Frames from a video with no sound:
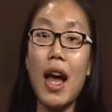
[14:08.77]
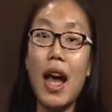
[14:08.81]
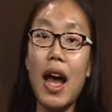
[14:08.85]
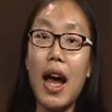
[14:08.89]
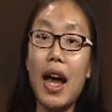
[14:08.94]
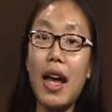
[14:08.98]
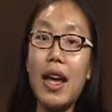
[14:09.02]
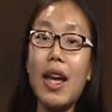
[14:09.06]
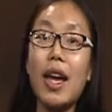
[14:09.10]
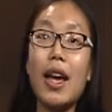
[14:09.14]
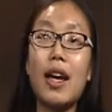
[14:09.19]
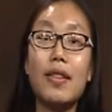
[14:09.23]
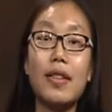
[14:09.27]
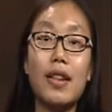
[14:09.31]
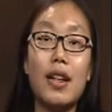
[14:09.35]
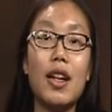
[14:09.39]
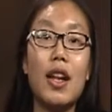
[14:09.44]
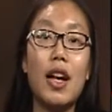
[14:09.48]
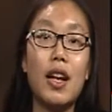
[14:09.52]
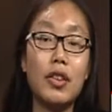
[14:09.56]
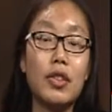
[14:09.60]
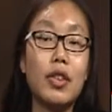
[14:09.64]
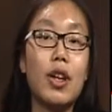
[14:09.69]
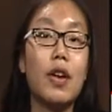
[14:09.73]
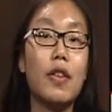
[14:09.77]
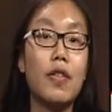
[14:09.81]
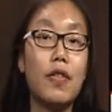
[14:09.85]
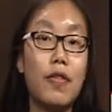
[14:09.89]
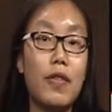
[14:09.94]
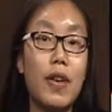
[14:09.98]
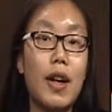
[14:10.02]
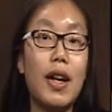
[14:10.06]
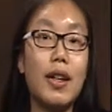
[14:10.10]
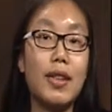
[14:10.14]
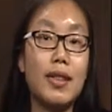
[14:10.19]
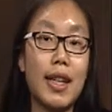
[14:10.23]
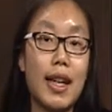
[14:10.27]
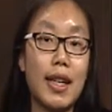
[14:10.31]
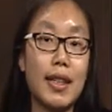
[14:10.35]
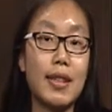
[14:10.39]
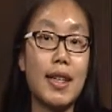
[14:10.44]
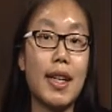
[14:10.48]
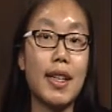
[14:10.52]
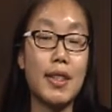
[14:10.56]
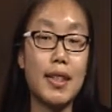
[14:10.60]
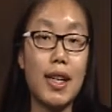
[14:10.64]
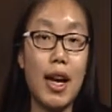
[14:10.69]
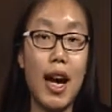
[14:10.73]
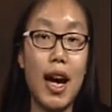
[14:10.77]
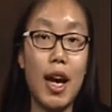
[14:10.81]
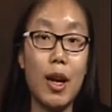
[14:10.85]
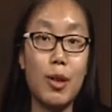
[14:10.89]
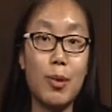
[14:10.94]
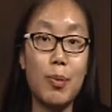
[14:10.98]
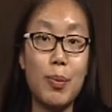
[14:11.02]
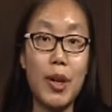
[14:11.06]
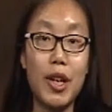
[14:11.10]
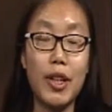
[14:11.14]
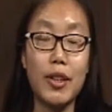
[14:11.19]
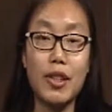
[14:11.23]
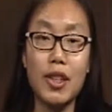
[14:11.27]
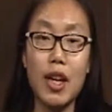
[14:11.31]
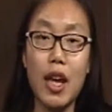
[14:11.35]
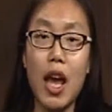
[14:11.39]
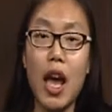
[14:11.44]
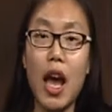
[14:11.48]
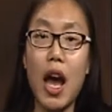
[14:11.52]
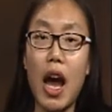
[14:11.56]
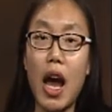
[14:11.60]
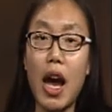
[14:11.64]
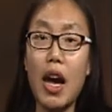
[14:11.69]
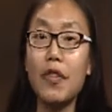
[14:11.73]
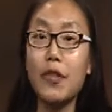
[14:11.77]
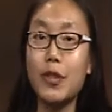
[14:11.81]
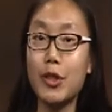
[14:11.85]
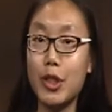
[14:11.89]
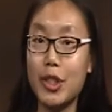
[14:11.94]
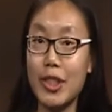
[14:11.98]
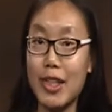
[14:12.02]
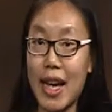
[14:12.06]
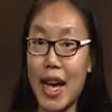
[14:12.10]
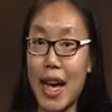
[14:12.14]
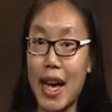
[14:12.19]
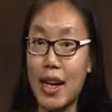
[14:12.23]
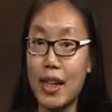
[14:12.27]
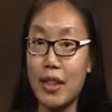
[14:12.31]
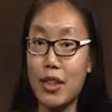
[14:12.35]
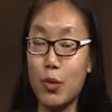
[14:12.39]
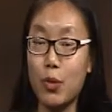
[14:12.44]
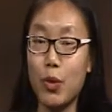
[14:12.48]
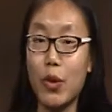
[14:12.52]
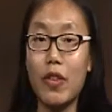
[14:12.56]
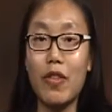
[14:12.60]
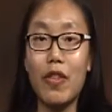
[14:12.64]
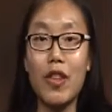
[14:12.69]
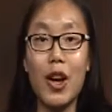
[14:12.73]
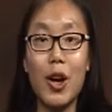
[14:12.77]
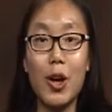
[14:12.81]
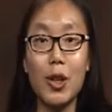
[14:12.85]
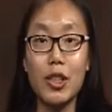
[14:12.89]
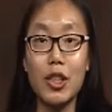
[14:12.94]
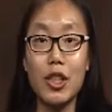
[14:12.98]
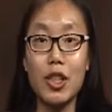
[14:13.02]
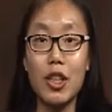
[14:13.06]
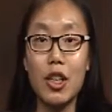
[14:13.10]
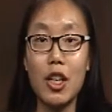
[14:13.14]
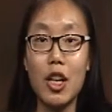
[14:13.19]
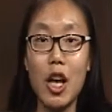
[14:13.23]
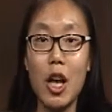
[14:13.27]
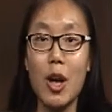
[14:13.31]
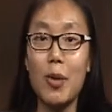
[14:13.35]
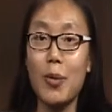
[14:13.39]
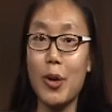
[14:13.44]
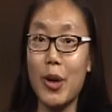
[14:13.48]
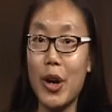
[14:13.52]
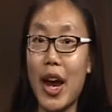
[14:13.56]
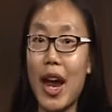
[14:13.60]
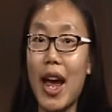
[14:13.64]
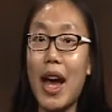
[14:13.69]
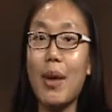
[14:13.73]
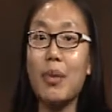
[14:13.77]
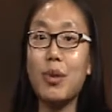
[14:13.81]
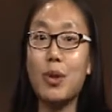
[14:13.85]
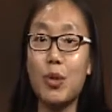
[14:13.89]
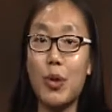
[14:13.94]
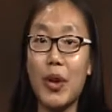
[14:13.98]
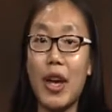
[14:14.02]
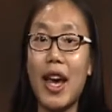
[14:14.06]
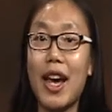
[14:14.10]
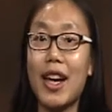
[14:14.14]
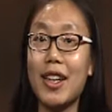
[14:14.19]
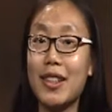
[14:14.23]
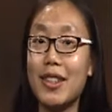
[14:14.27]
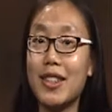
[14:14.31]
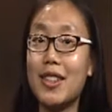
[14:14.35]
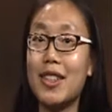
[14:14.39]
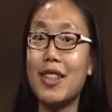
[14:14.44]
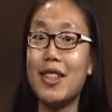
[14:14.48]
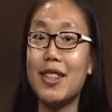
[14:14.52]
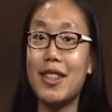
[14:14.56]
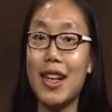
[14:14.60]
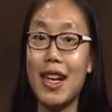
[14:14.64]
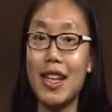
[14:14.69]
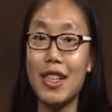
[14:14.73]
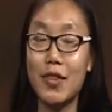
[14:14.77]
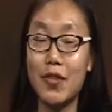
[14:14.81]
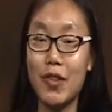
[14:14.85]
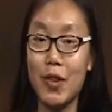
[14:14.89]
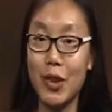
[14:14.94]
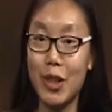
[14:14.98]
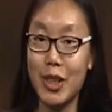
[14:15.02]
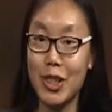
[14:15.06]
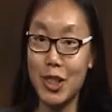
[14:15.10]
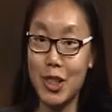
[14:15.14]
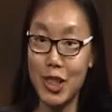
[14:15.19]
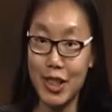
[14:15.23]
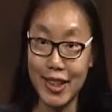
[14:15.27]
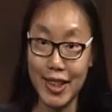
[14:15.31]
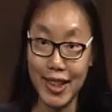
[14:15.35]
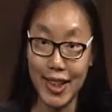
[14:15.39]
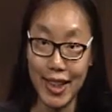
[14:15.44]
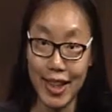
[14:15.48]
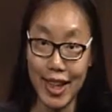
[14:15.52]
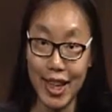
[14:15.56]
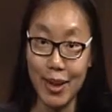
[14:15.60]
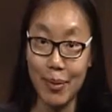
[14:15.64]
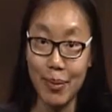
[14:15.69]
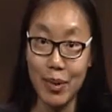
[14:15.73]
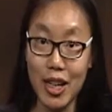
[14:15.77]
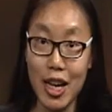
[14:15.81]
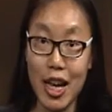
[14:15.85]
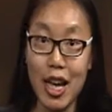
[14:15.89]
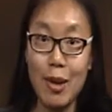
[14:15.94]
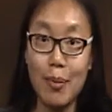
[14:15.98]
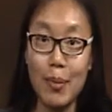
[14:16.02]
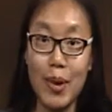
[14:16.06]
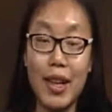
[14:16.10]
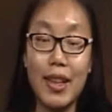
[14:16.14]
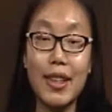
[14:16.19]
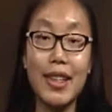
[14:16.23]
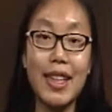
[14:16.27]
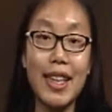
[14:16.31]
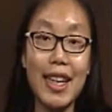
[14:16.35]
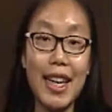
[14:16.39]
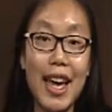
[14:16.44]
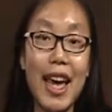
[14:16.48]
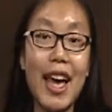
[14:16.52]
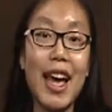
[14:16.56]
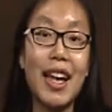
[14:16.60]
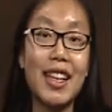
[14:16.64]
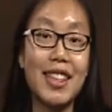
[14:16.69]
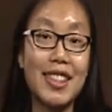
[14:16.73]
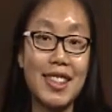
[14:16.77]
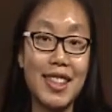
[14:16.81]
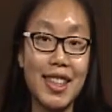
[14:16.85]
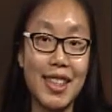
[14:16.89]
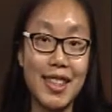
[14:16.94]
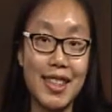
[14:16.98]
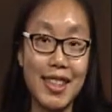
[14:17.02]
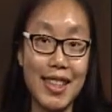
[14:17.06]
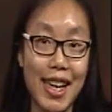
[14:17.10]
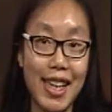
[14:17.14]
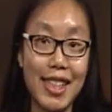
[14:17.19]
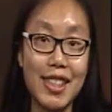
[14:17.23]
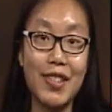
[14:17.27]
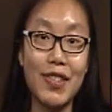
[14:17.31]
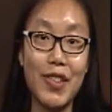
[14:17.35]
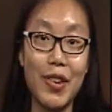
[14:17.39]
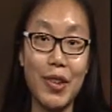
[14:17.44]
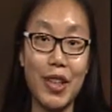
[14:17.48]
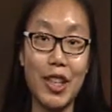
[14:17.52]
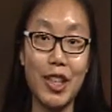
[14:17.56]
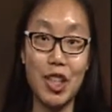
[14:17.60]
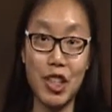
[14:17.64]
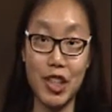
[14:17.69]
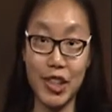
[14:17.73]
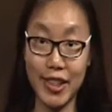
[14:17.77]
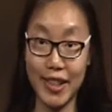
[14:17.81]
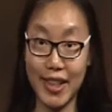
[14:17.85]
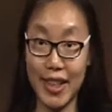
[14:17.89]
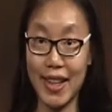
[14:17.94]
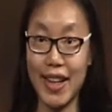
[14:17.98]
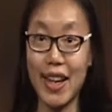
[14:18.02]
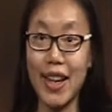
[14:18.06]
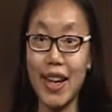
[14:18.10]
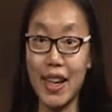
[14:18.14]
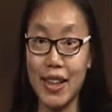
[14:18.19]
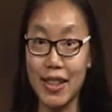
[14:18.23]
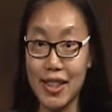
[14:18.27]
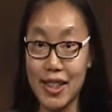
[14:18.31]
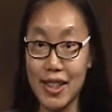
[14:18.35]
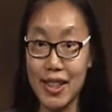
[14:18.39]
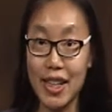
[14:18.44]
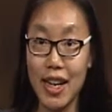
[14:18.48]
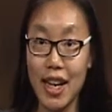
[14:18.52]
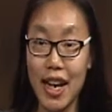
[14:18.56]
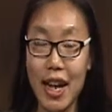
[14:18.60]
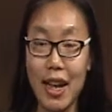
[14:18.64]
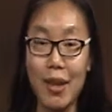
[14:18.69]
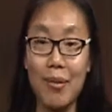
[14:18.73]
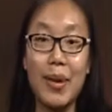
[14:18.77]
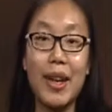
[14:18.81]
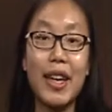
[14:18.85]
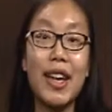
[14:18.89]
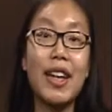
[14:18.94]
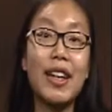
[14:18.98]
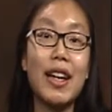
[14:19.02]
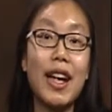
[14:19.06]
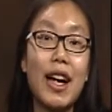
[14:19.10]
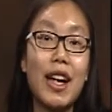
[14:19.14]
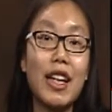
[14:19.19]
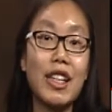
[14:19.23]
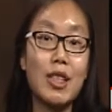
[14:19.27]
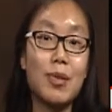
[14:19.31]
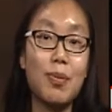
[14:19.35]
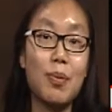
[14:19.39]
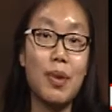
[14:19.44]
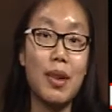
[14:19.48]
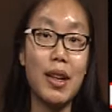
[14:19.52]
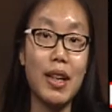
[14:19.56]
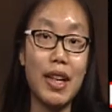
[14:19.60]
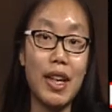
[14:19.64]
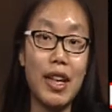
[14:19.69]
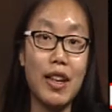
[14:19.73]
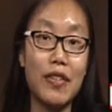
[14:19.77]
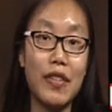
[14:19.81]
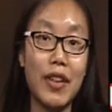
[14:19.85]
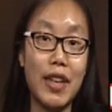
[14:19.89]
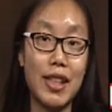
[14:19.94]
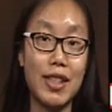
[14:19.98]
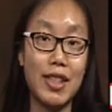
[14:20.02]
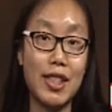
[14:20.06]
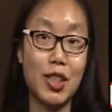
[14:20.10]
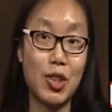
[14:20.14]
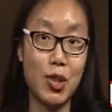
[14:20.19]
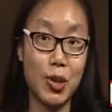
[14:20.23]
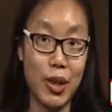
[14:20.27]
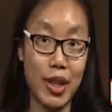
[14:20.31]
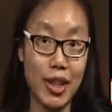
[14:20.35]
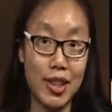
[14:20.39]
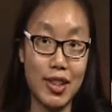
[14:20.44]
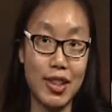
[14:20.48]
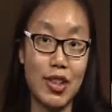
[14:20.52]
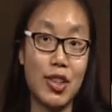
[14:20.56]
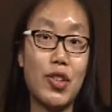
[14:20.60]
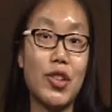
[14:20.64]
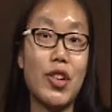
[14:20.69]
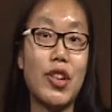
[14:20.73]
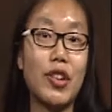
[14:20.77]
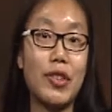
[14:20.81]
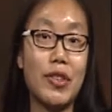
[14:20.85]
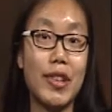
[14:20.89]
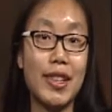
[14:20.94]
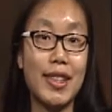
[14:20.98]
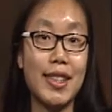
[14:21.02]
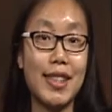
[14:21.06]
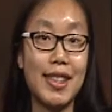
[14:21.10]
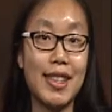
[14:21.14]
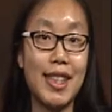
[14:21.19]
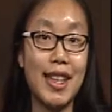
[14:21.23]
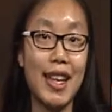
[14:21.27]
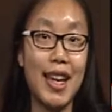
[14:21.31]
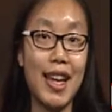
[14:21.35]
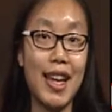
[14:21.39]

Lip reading: I had a lot of fun at that time, but after that, we thought perhaps we hadn't successfully cheated him, but he has successfully cheated us, making us believe his strange stories.